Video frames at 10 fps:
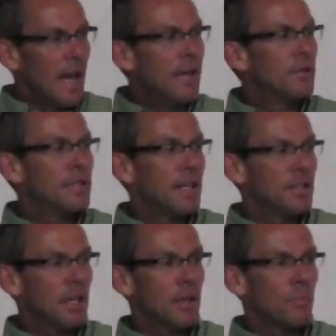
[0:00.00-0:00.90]
eight or 10
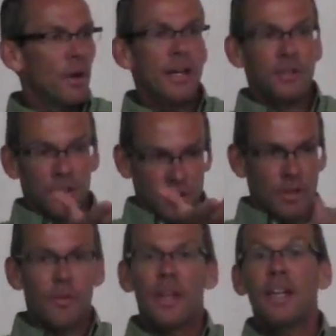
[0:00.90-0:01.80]
chicken breasts
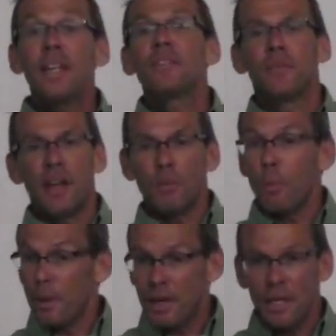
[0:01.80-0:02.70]
so that it is available.
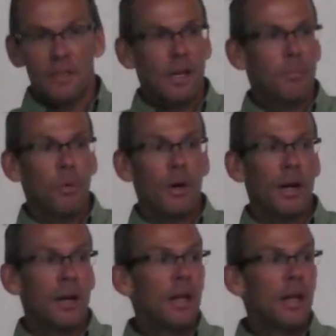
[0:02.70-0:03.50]
Put it in Tupperware.